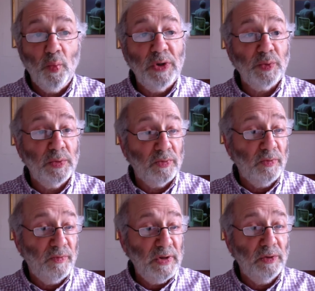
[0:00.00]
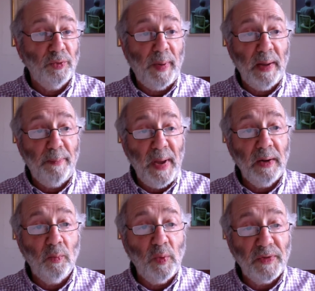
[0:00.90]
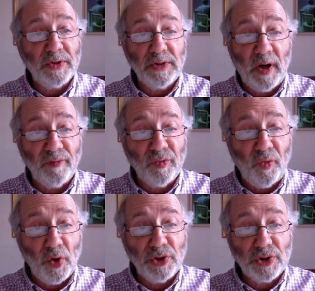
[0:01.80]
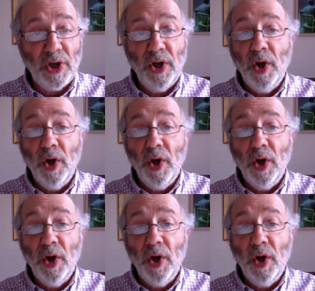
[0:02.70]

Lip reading: which was revealed by Ben Weatherstaff's voice,